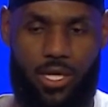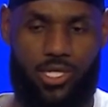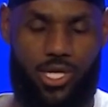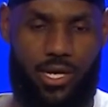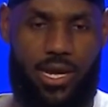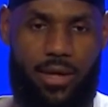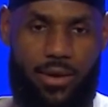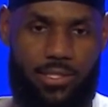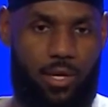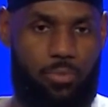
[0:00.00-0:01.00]
shut it
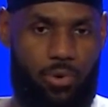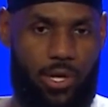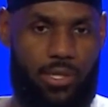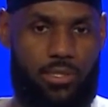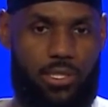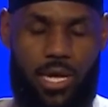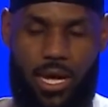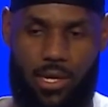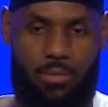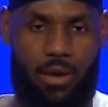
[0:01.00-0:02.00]
down at some point to
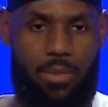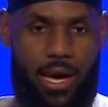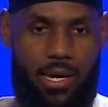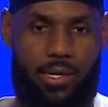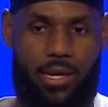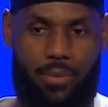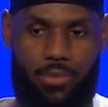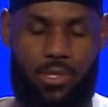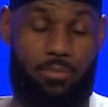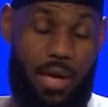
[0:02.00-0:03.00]
kind of give my body
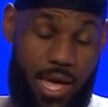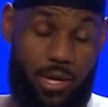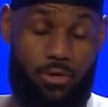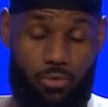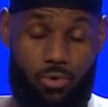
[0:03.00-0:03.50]
and my ankle,